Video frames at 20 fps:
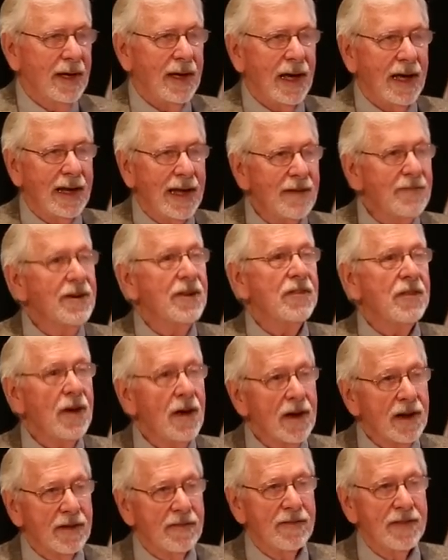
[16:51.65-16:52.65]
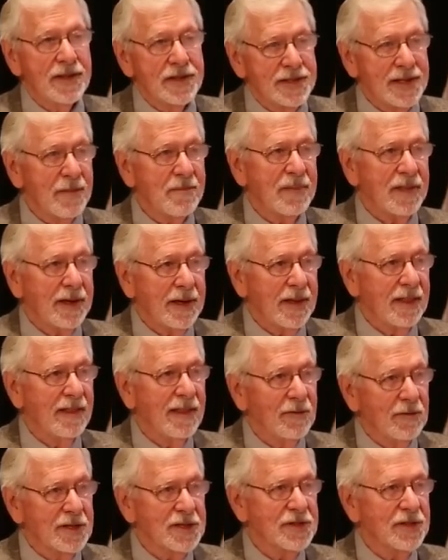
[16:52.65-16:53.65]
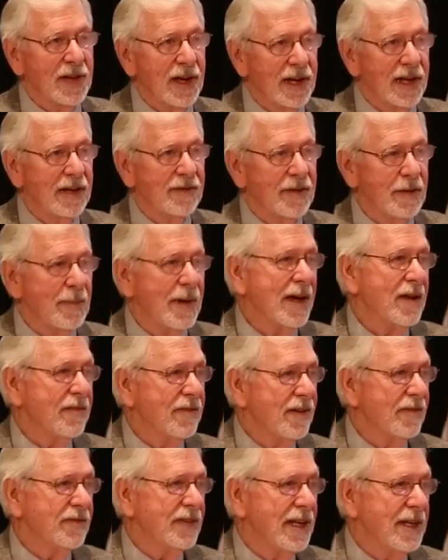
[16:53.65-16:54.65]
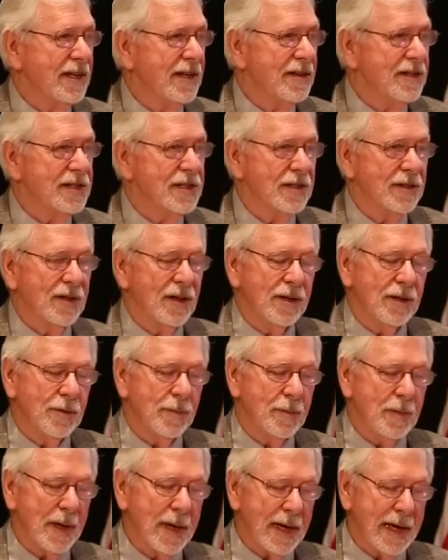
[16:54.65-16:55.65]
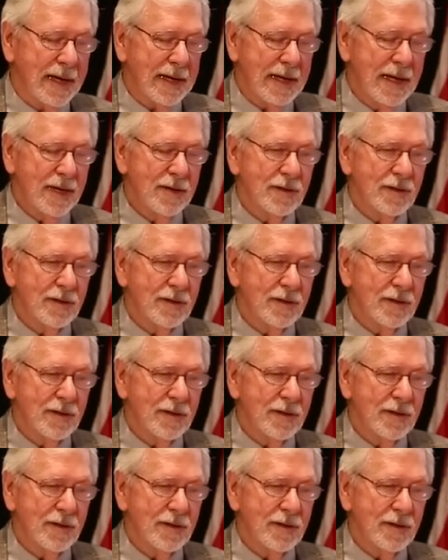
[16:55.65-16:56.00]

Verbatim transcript: I never thought of something that was thought of about 15 years ago by